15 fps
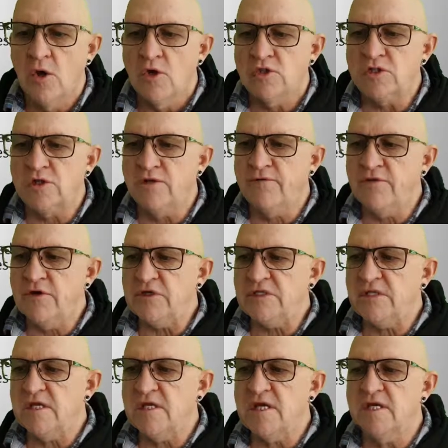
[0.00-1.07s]
So the first
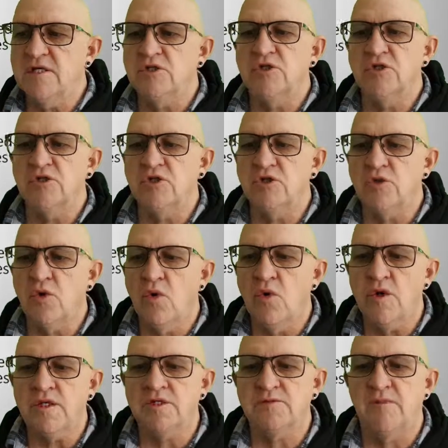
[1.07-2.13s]
thing is you should
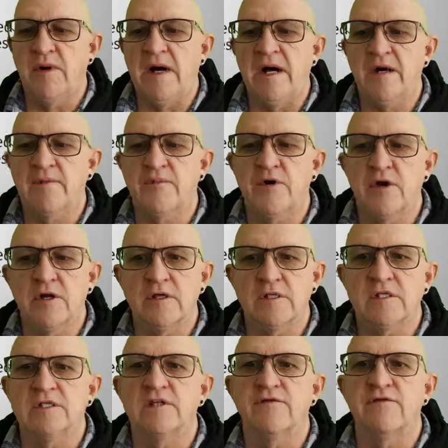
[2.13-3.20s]
always buy a product
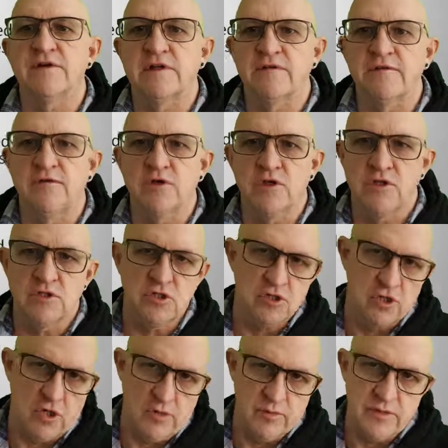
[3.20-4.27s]
that's fit for the
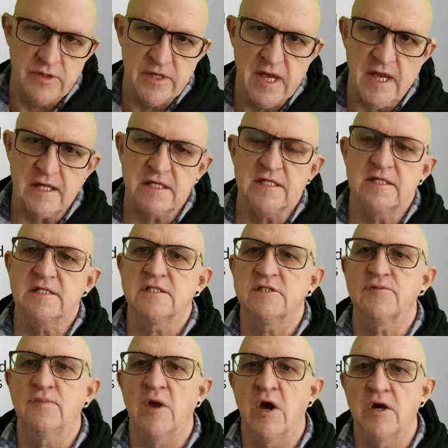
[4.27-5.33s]
job that it's
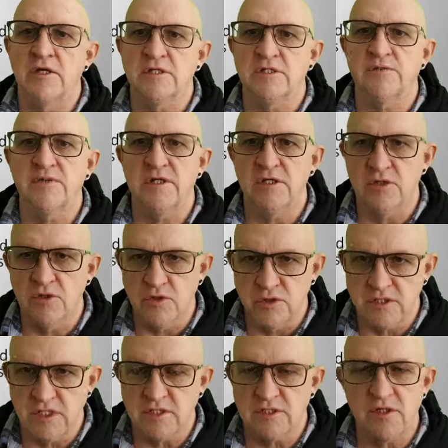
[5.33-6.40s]
going to be
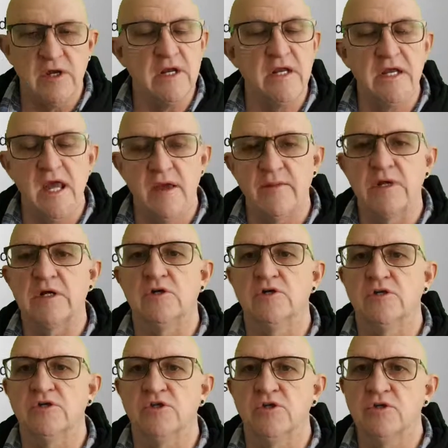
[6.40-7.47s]
used in. So any chemical
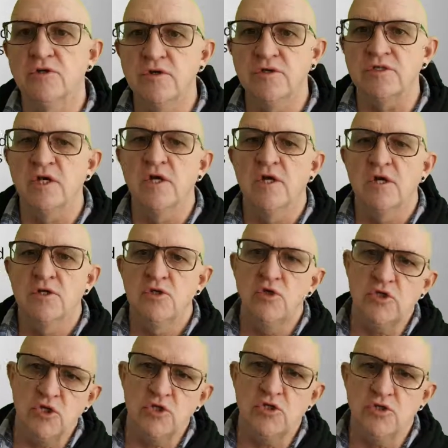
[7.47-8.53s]
that you use, you
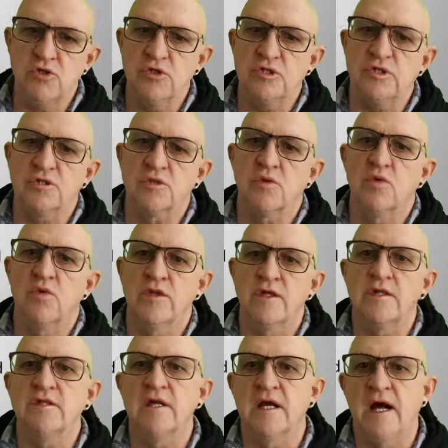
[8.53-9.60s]
should use it
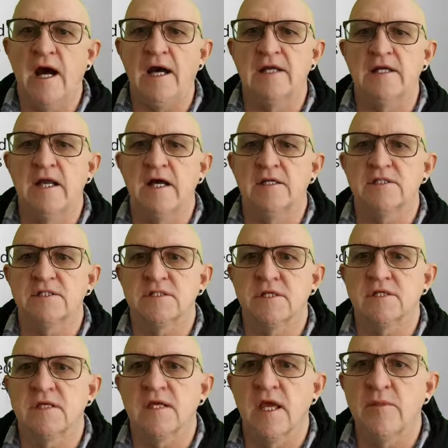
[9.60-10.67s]
within the guidelines
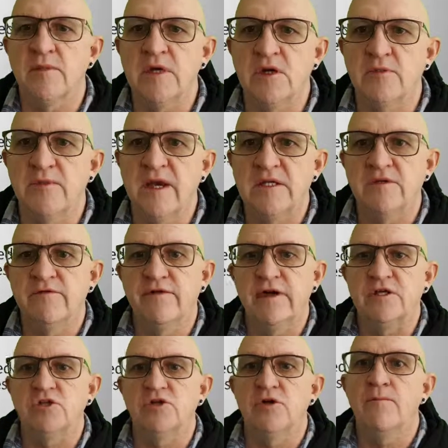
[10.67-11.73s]
that the chemical
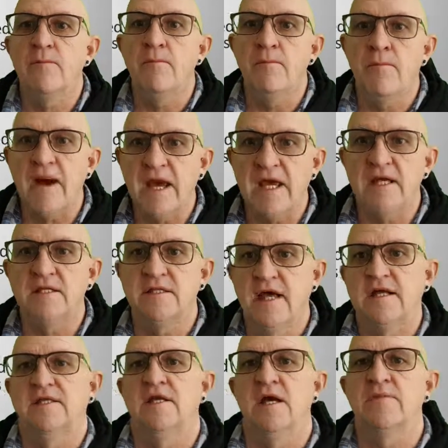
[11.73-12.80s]
manufacturer made
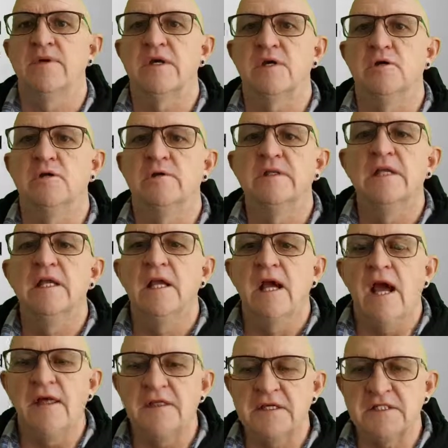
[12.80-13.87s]
that chemical.
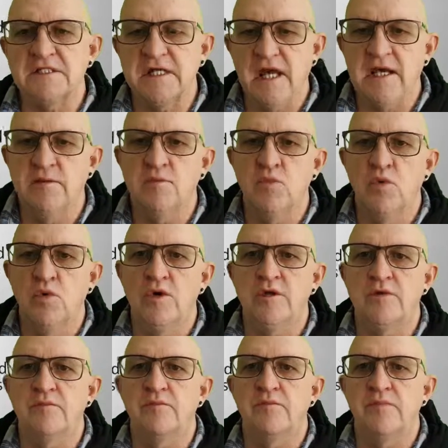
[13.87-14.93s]
And the same
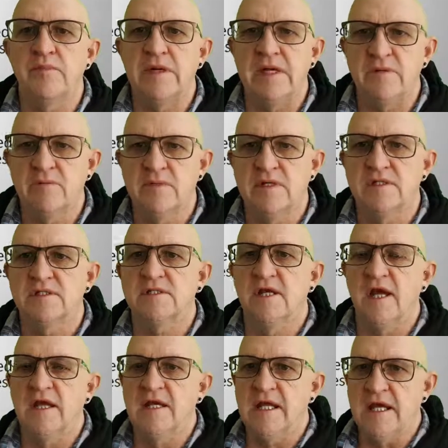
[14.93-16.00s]
with pigments
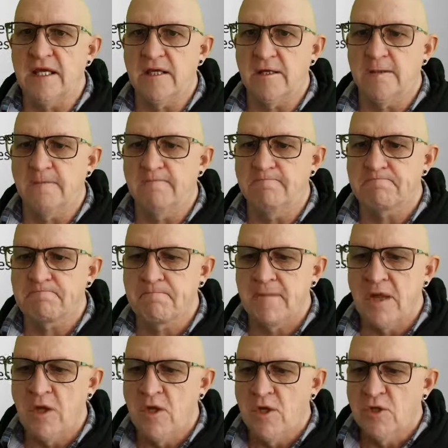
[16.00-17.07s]
and ink.
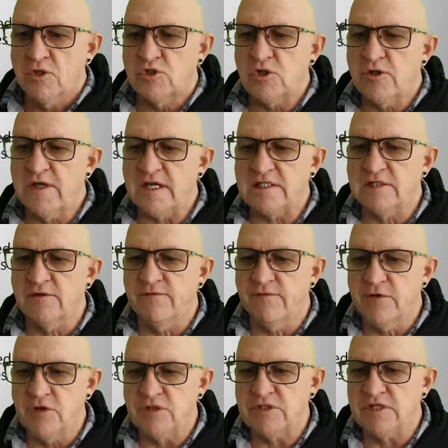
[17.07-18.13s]
So that's the
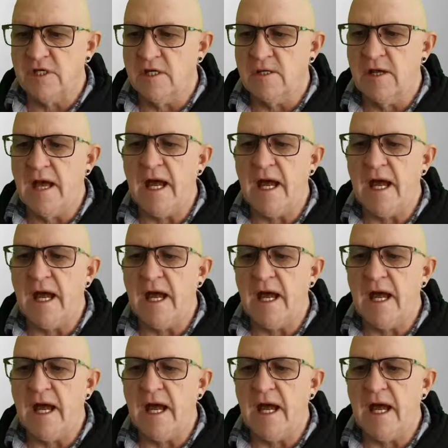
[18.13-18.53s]
first thing.